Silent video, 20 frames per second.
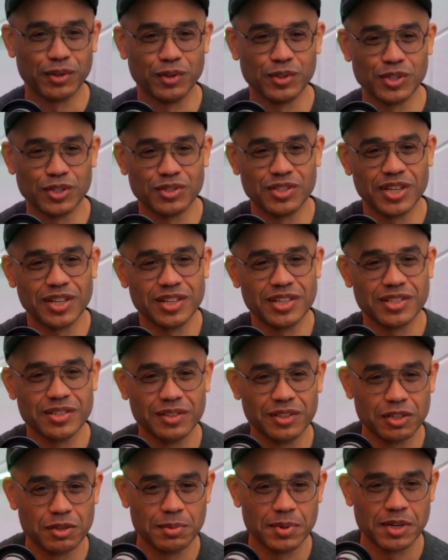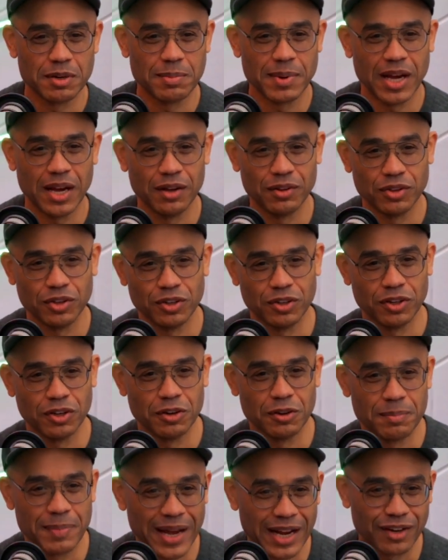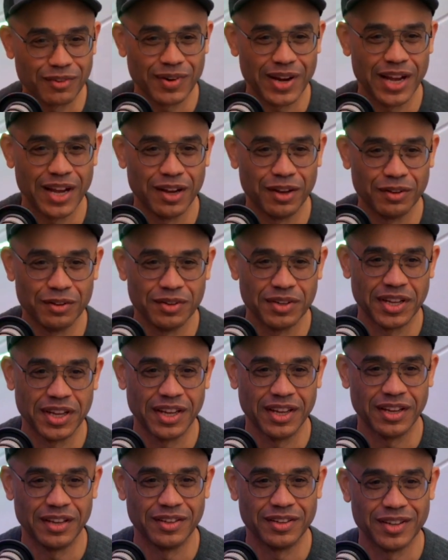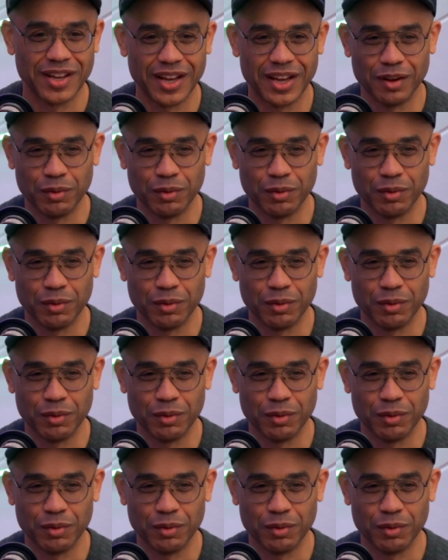So tell us a little bit about your background and